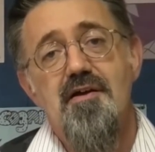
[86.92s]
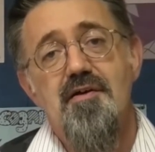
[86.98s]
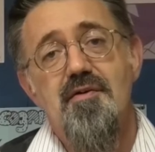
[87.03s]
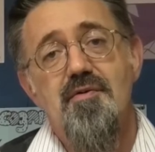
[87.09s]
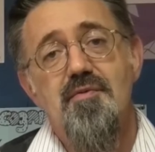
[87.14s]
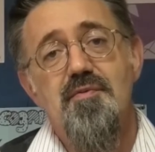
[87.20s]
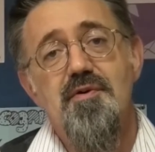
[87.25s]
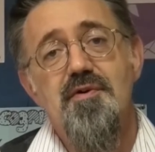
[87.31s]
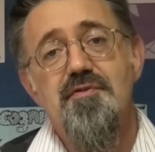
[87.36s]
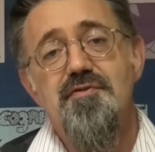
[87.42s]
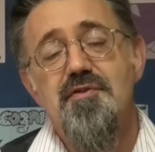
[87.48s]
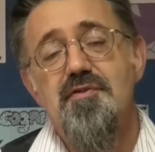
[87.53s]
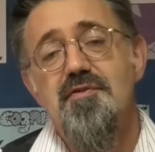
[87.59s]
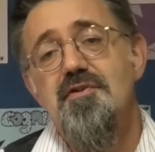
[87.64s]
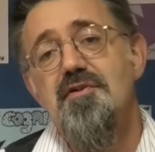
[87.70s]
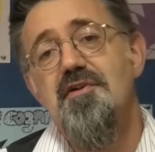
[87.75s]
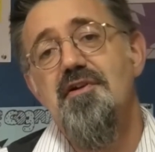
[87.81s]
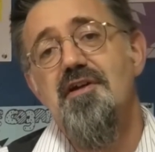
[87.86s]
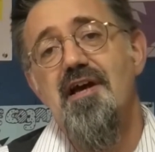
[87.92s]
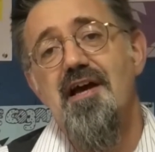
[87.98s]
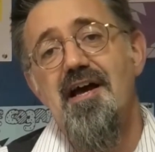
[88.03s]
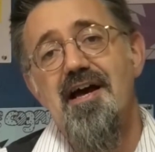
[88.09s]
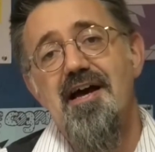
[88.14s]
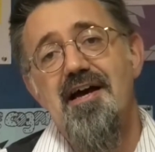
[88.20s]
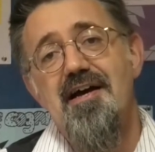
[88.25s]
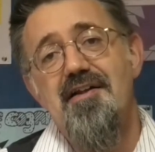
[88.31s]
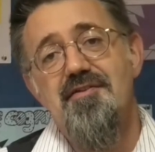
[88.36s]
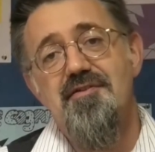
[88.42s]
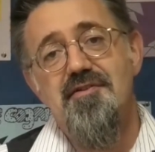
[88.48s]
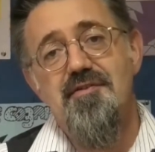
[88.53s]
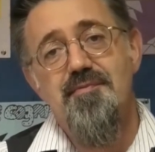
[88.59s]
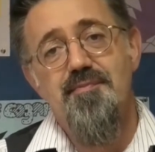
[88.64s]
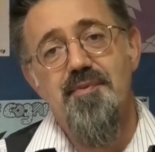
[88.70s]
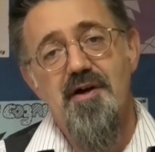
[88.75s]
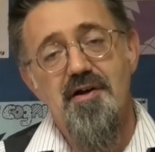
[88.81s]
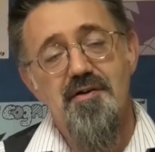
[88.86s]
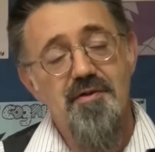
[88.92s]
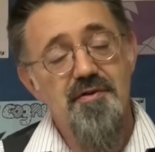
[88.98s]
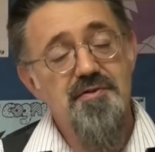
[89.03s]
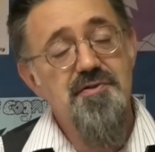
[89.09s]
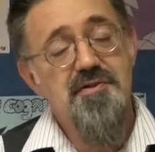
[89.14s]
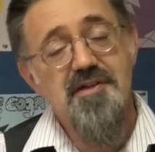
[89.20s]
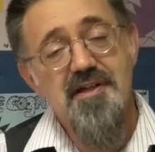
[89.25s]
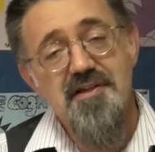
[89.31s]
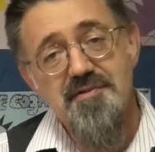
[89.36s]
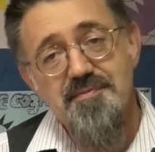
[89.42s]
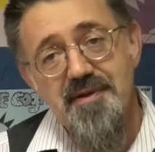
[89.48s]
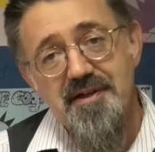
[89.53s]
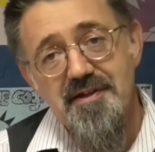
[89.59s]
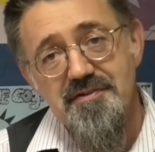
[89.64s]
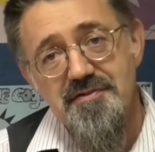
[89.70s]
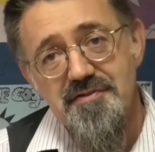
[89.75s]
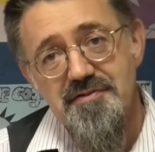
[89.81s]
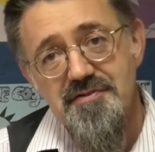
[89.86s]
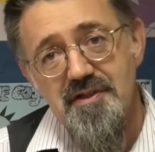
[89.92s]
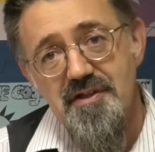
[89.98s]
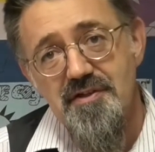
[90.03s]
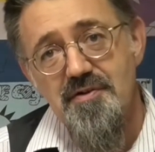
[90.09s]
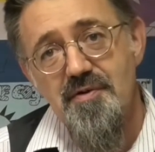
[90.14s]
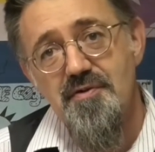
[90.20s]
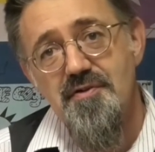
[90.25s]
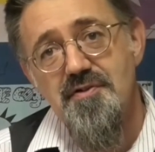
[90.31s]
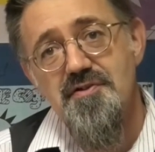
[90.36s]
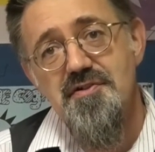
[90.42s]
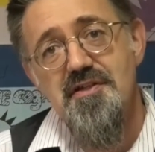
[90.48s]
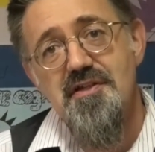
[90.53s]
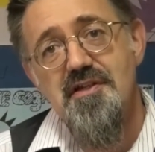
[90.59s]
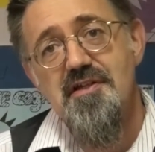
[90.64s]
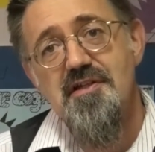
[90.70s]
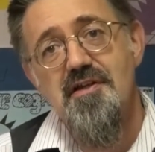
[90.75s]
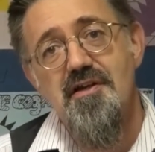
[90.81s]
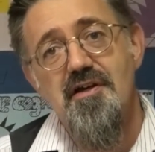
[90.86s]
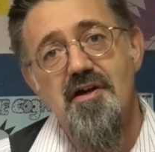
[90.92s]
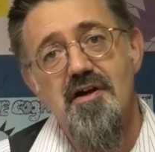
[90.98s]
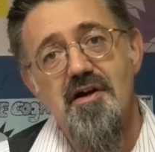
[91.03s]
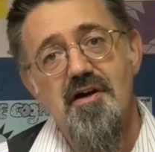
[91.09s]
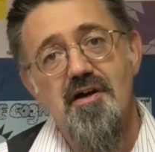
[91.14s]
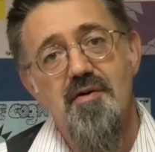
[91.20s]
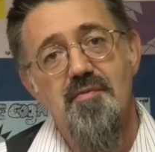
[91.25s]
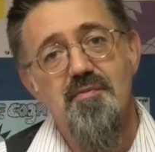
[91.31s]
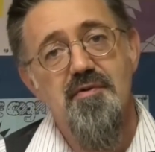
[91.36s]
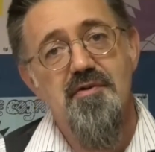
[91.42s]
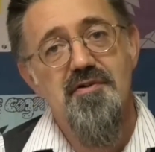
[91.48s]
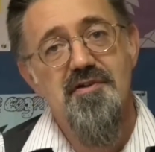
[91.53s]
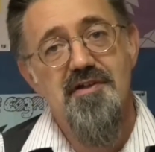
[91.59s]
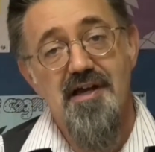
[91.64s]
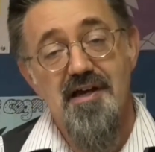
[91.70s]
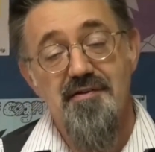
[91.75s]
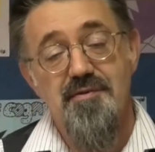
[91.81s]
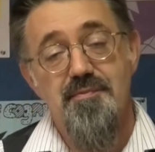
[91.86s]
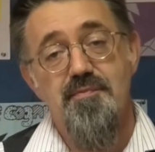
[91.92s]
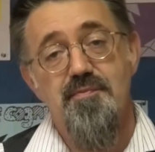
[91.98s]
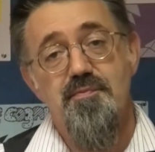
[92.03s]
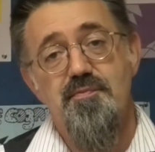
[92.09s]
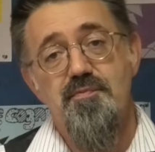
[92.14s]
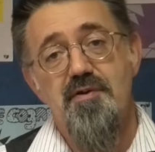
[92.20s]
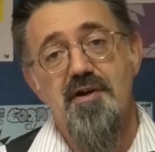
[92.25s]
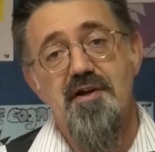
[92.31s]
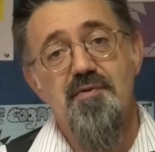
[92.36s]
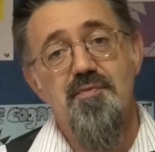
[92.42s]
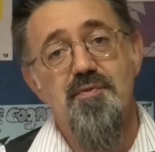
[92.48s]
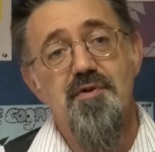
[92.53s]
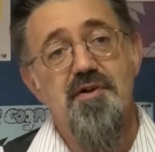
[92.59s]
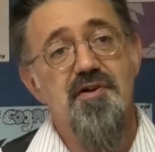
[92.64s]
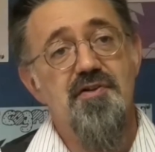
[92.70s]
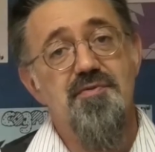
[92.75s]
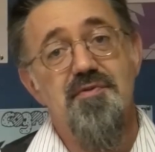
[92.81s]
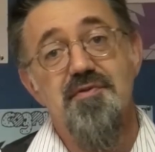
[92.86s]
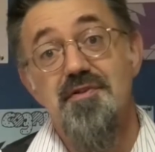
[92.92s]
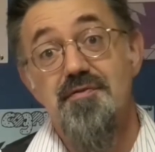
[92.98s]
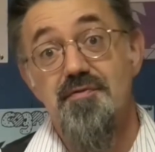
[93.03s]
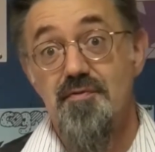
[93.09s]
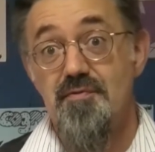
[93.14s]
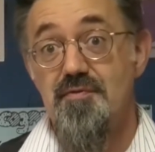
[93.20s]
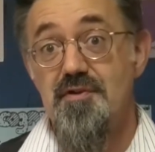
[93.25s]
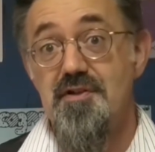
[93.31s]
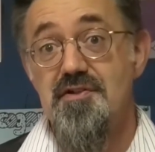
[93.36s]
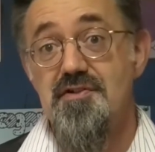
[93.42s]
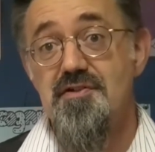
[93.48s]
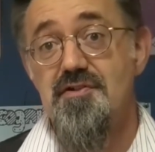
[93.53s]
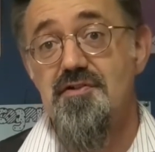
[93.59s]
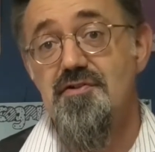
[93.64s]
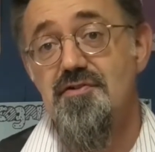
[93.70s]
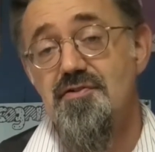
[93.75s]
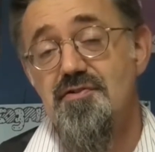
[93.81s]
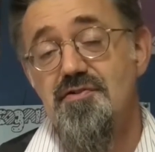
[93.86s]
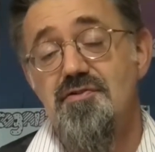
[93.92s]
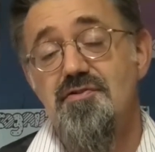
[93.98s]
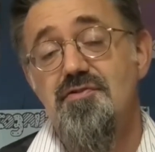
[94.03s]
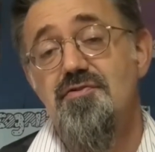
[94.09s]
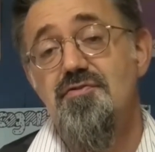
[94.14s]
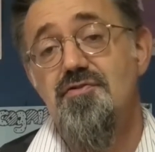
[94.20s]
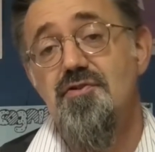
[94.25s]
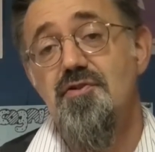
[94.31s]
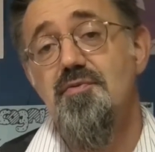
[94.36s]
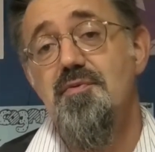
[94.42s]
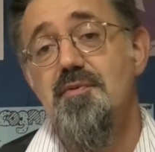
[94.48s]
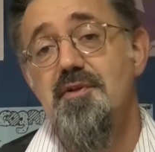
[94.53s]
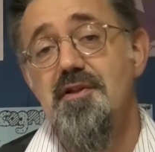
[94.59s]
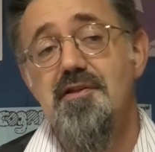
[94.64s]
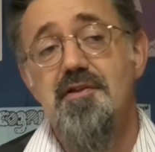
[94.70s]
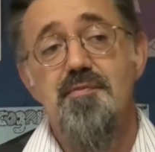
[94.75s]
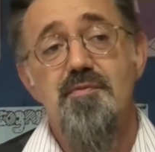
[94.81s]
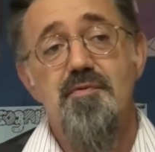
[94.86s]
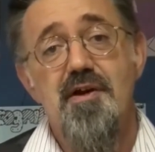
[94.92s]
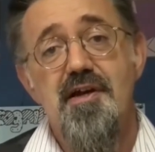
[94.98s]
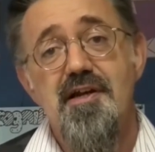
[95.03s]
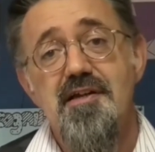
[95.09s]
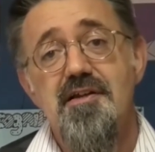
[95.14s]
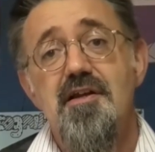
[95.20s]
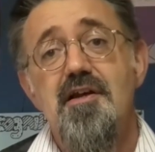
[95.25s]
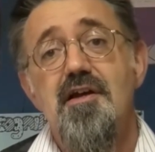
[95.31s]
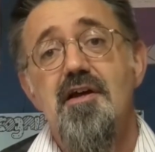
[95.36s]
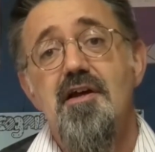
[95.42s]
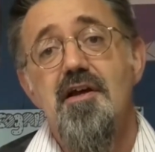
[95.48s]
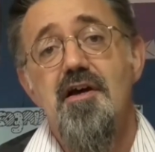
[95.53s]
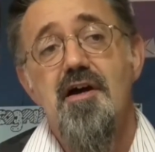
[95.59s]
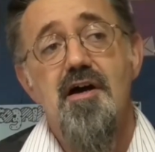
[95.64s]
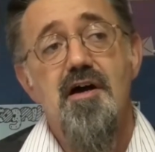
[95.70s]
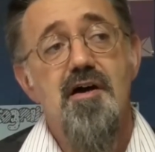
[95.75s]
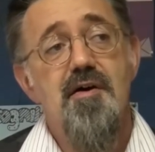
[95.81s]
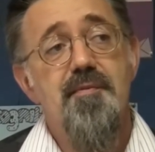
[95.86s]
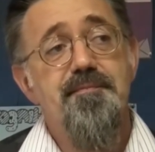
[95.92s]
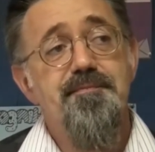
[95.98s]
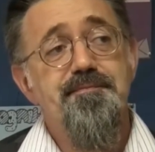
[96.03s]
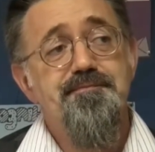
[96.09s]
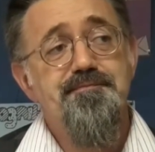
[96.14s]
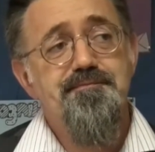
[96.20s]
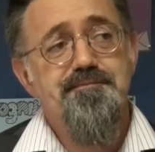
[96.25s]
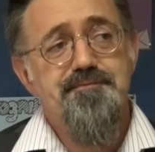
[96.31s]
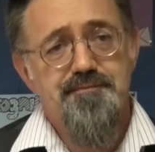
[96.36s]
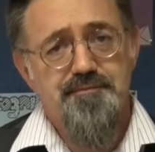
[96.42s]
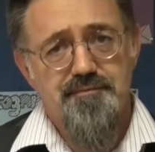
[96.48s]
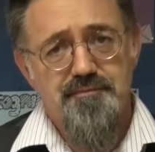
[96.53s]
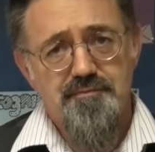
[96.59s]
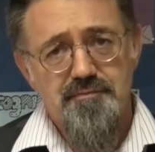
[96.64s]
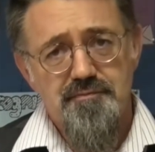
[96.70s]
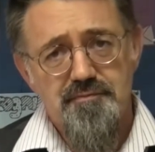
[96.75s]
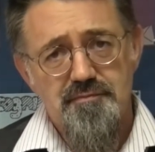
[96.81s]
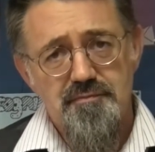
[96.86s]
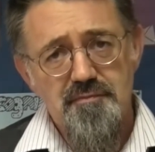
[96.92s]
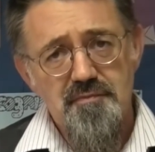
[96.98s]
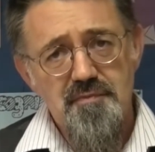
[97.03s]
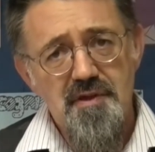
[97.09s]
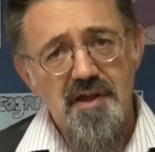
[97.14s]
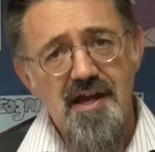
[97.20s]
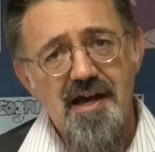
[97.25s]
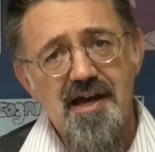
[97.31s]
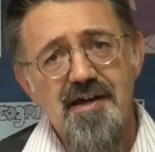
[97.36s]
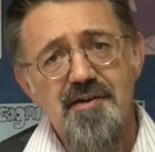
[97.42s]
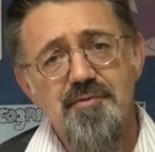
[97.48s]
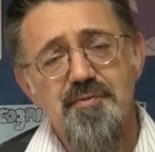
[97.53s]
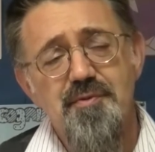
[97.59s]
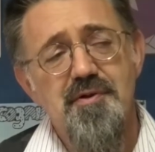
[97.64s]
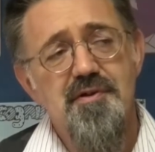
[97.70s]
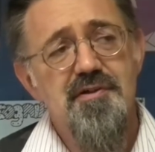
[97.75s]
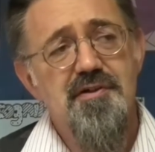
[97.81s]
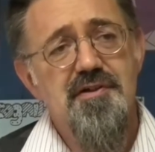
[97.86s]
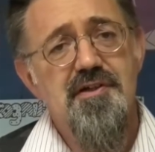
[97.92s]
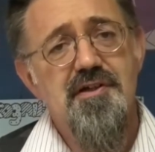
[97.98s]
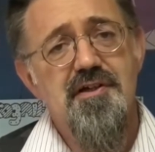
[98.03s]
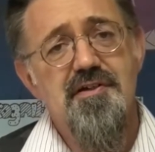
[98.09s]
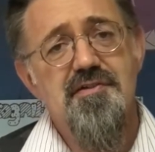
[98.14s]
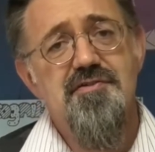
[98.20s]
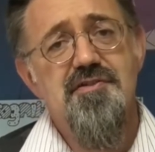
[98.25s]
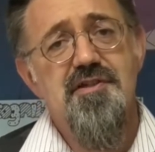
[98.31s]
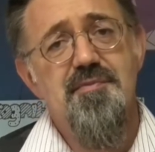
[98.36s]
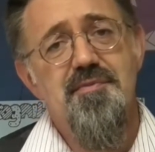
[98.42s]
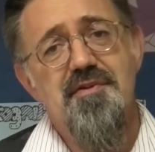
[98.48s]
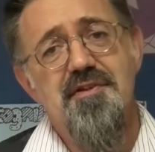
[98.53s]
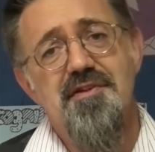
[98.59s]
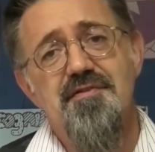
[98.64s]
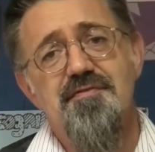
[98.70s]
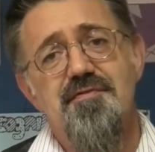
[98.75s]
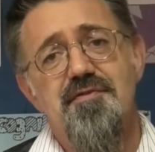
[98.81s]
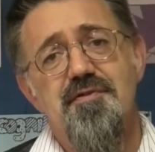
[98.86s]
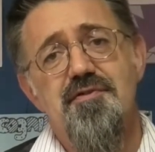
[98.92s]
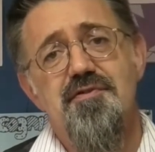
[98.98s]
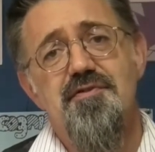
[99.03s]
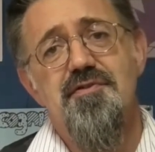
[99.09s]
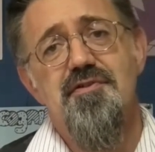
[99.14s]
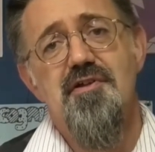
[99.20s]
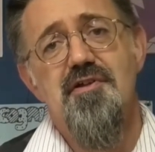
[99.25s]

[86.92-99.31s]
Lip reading: We also look at the biological aspects of psychology. We'll look at how the brain works, what different regions do within the brain, and we'll look at some of the different